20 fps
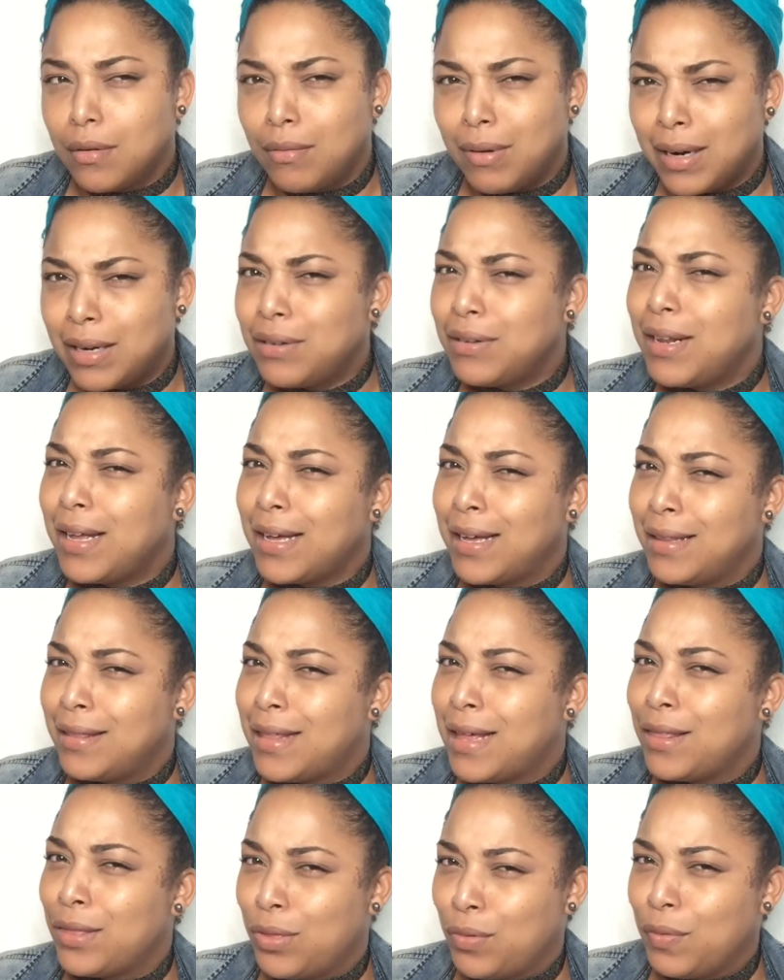Where did I
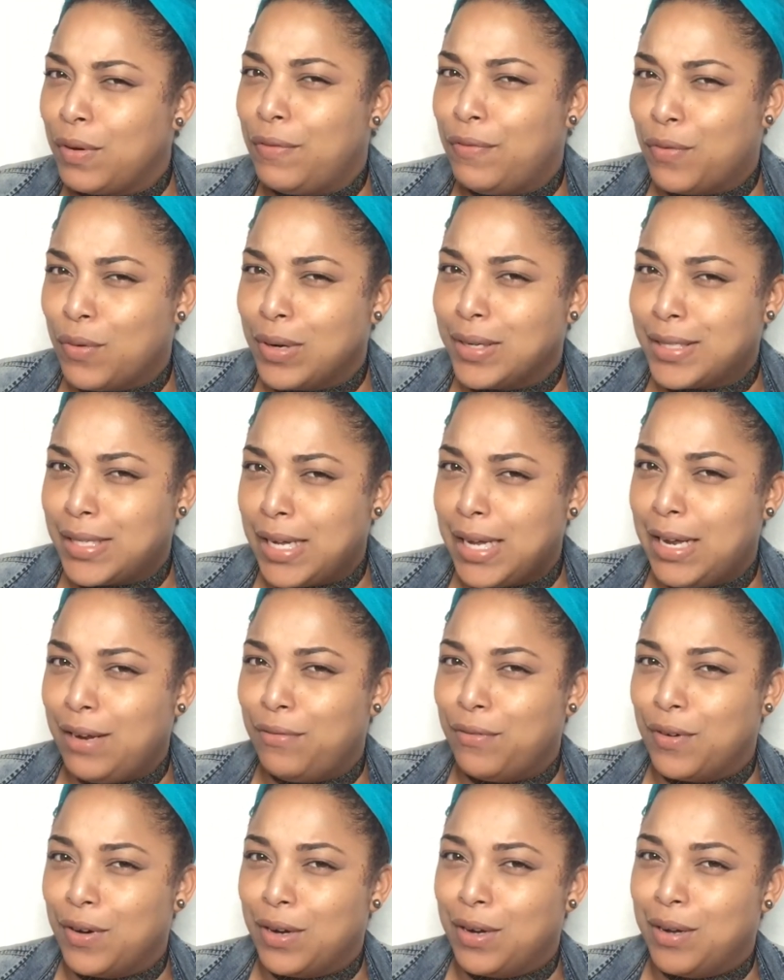get that
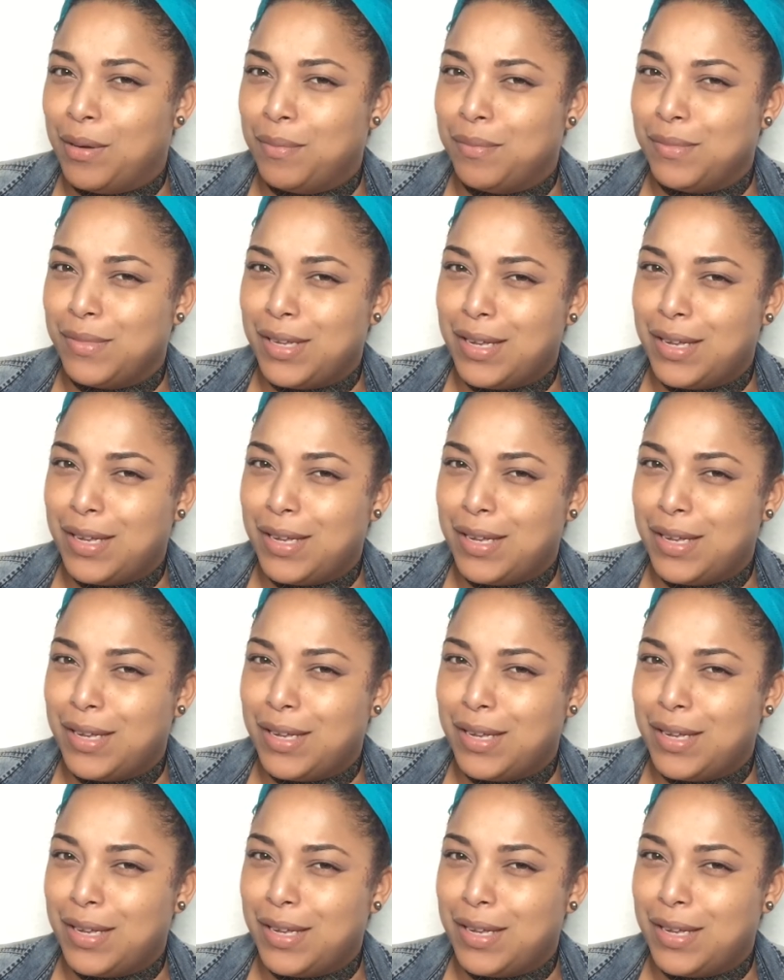314 from?